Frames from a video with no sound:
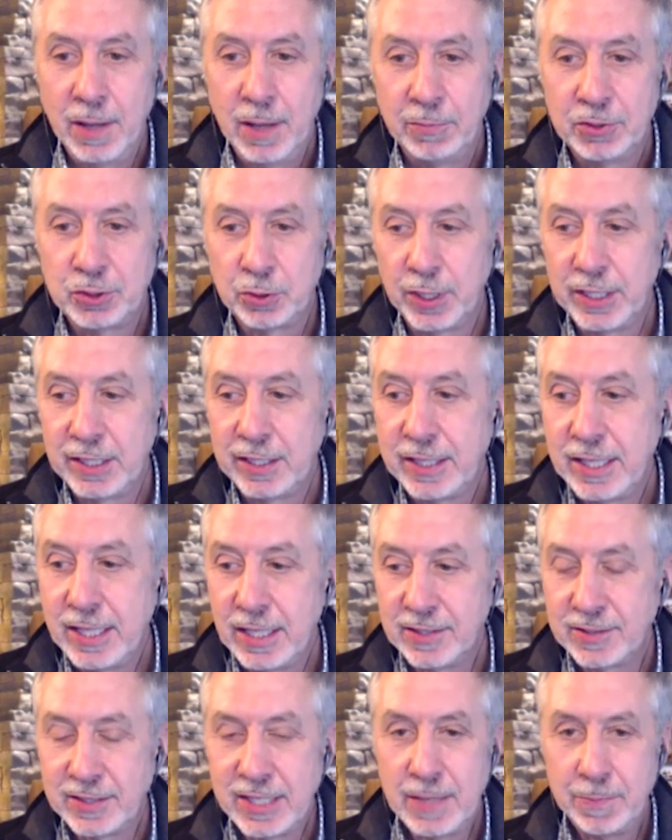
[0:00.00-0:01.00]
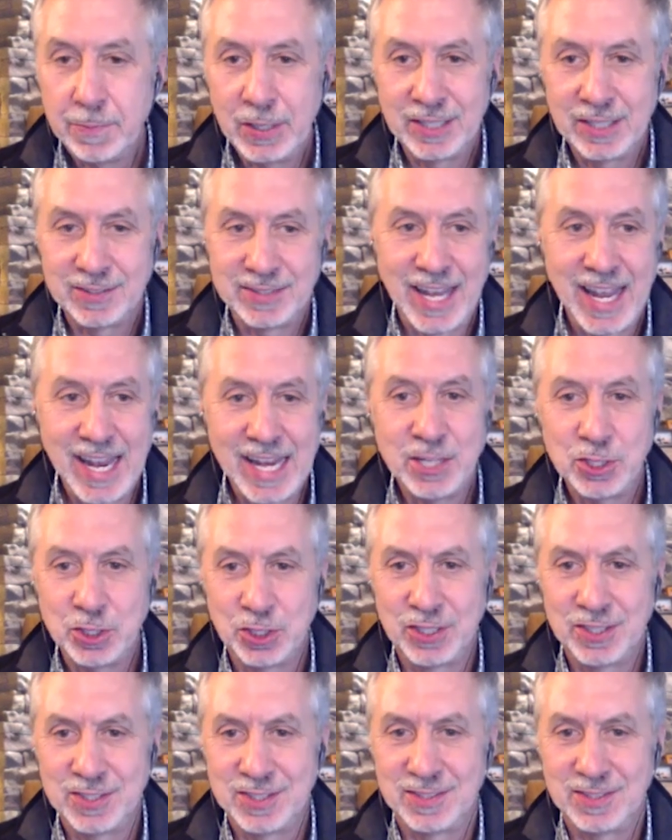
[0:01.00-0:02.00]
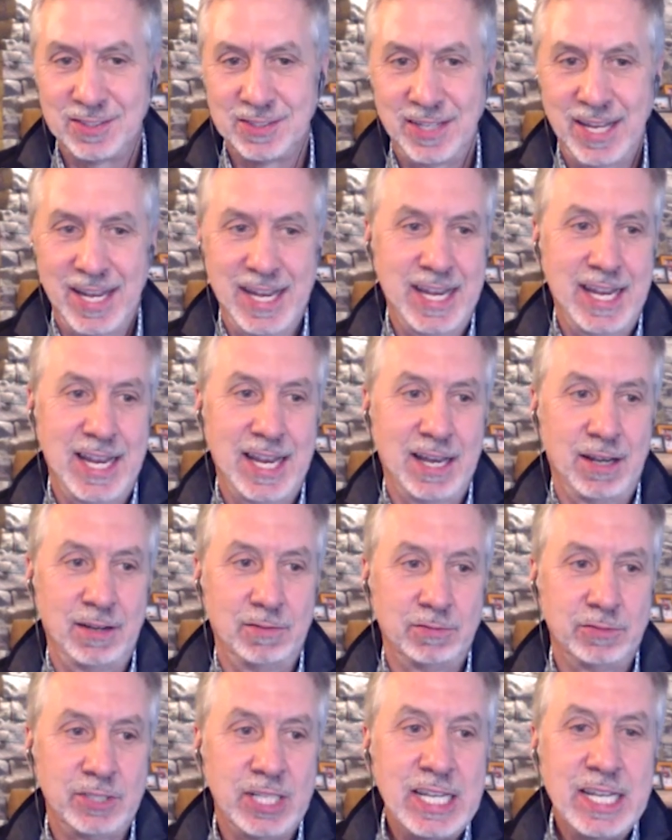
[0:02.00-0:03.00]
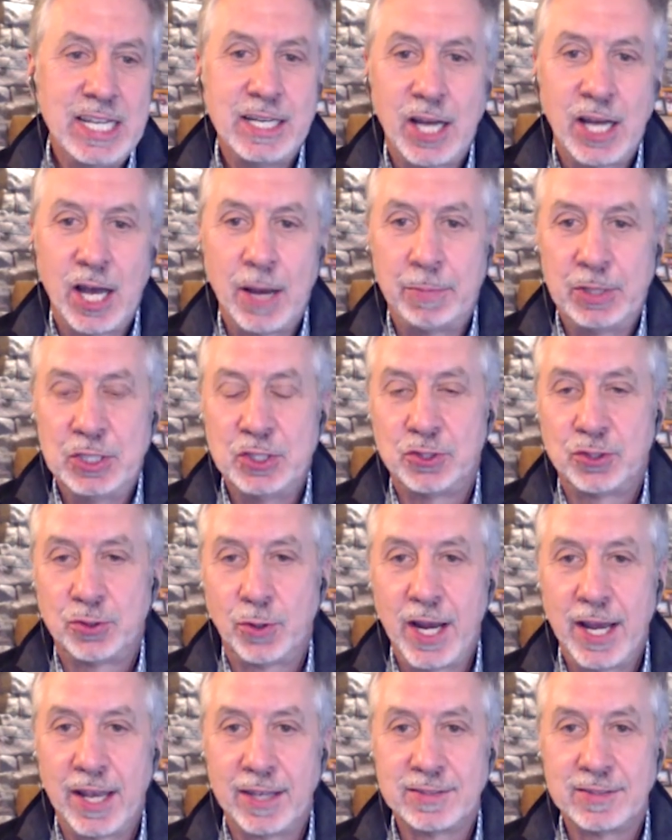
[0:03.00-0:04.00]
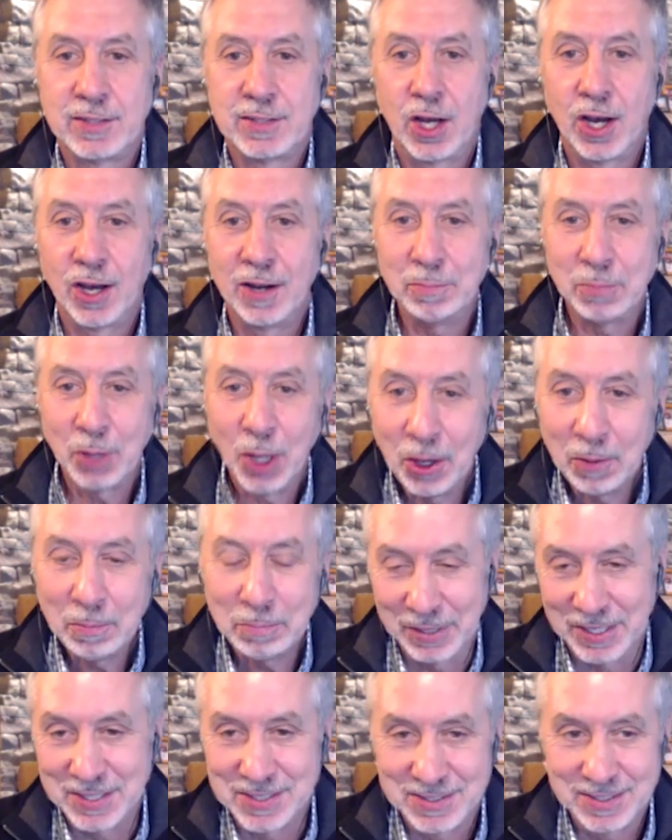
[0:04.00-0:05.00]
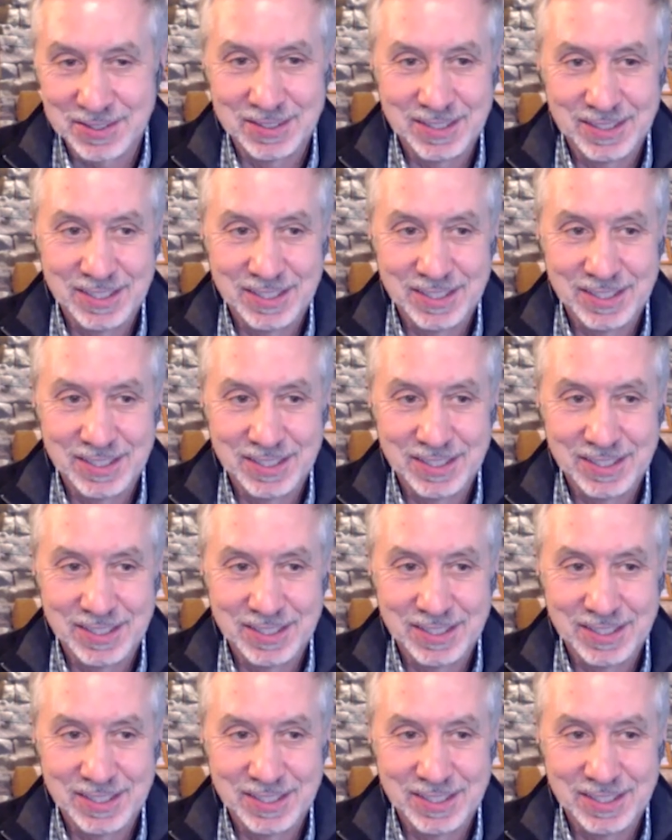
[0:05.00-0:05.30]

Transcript: So it, it's keeping us anxious and keyed up and stressed on purpose.